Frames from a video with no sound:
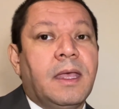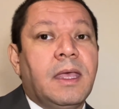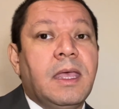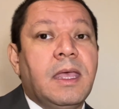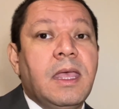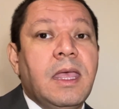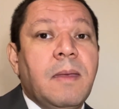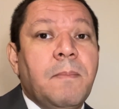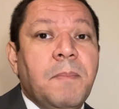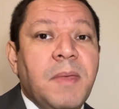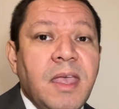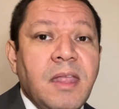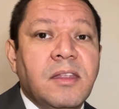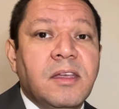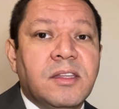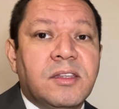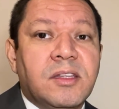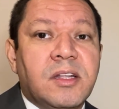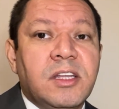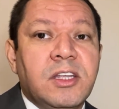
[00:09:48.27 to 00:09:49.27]

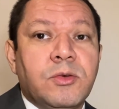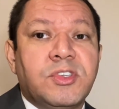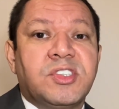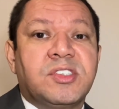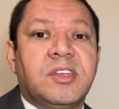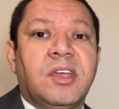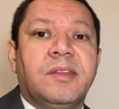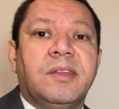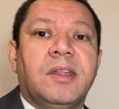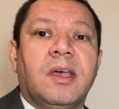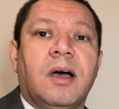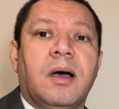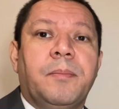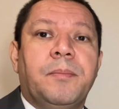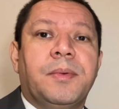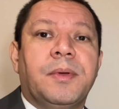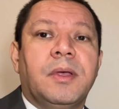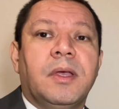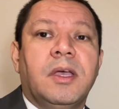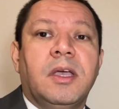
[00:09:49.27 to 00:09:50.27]
Immediately you stand
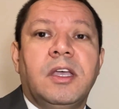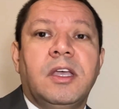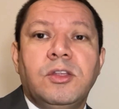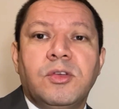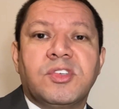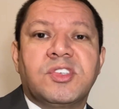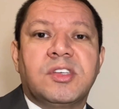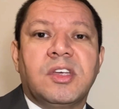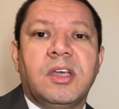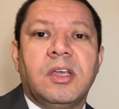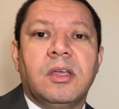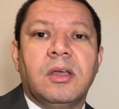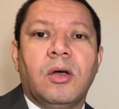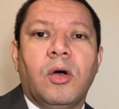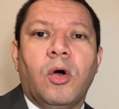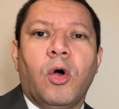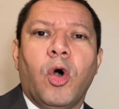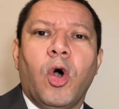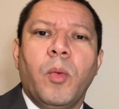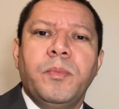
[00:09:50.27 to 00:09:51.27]
up and you say,
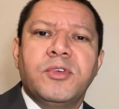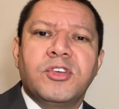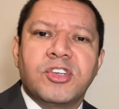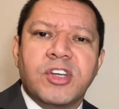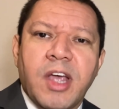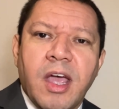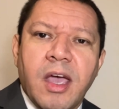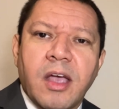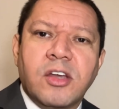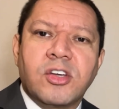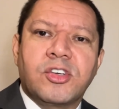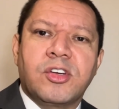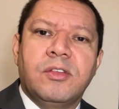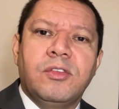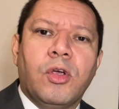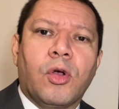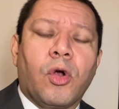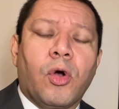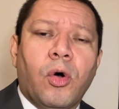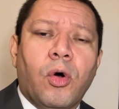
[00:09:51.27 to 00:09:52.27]

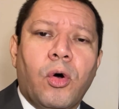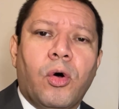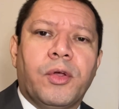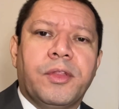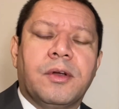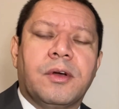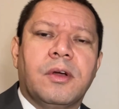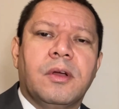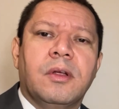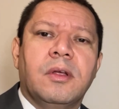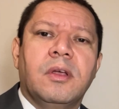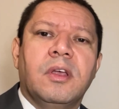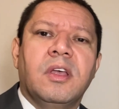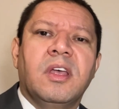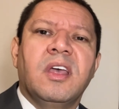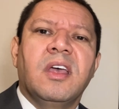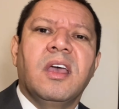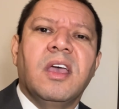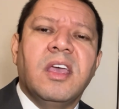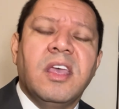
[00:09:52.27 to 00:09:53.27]
"Objection, Your Honor,
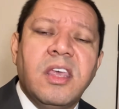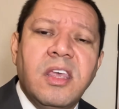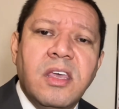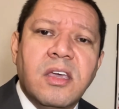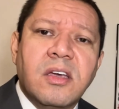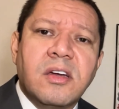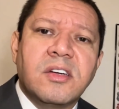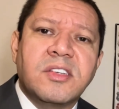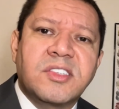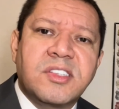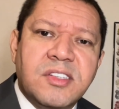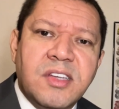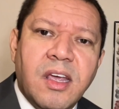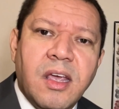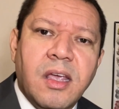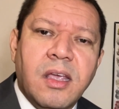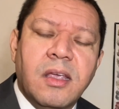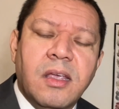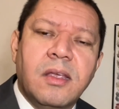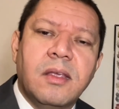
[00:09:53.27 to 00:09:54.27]

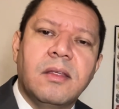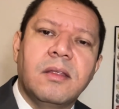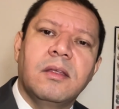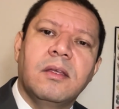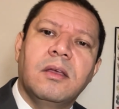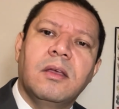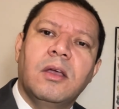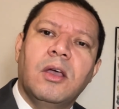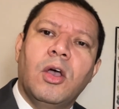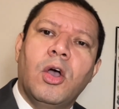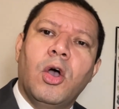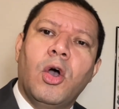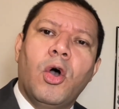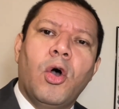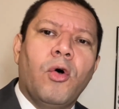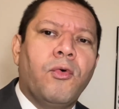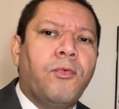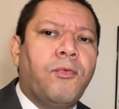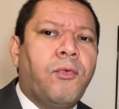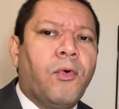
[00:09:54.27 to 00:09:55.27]
hearsay."
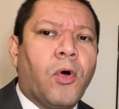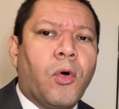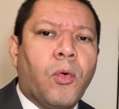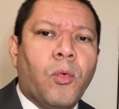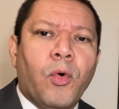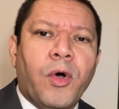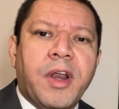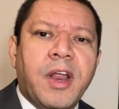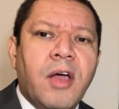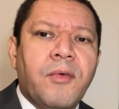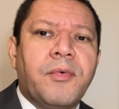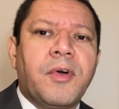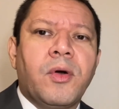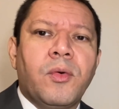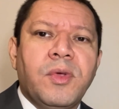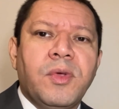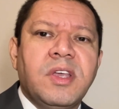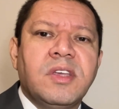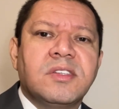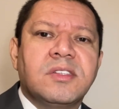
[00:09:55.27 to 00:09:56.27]
For whatever
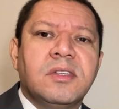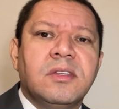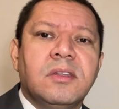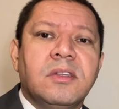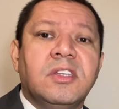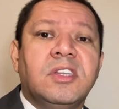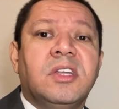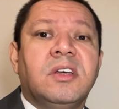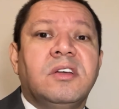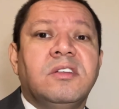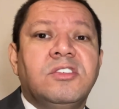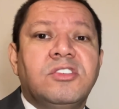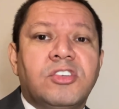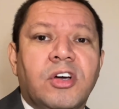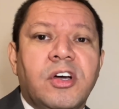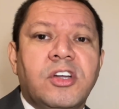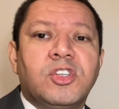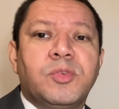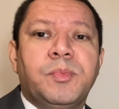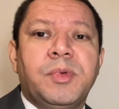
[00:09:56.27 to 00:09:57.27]
reason, the
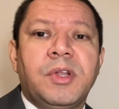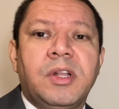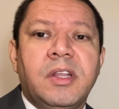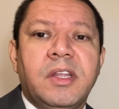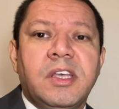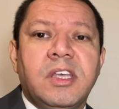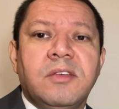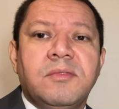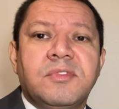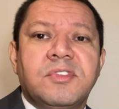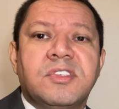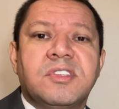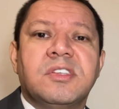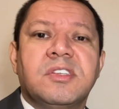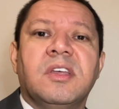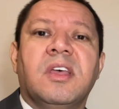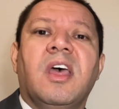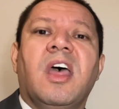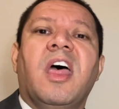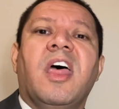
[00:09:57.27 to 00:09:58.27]
judge
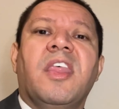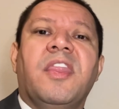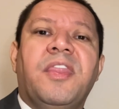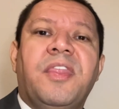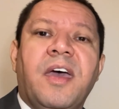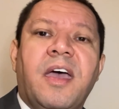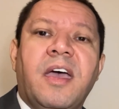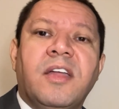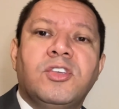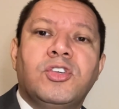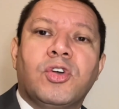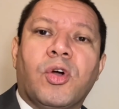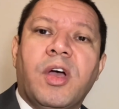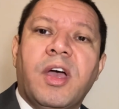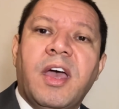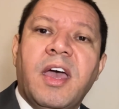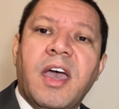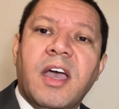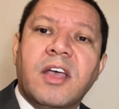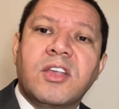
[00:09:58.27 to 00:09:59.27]
believes that your
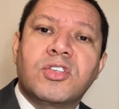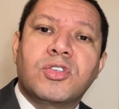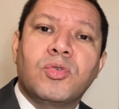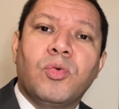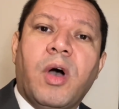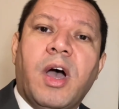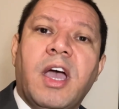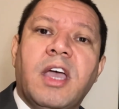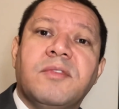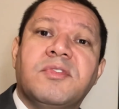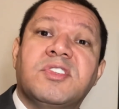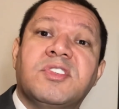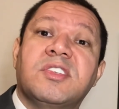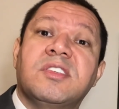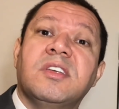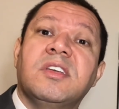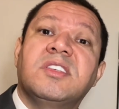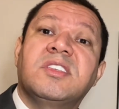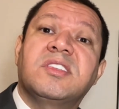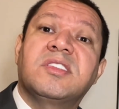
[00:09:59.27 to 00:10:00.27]

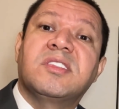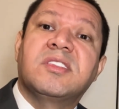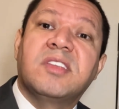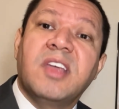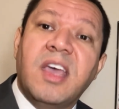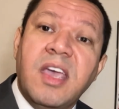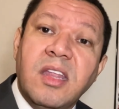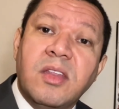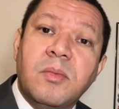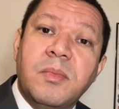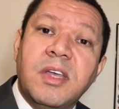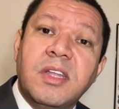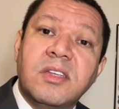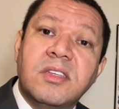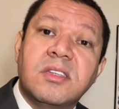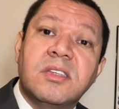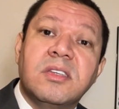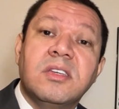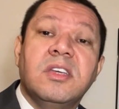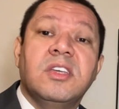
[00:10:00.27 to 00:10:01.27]
ex-wife's
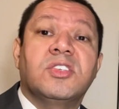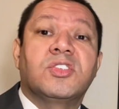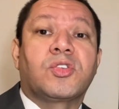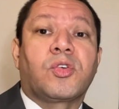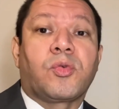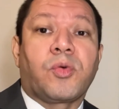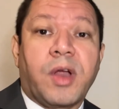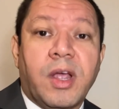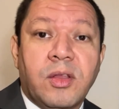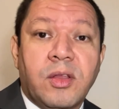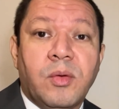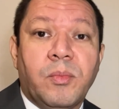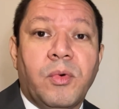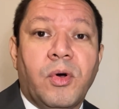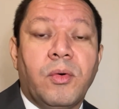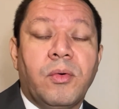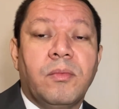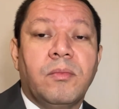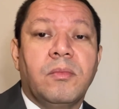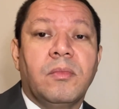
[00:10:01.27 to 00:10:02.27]
statement is credible,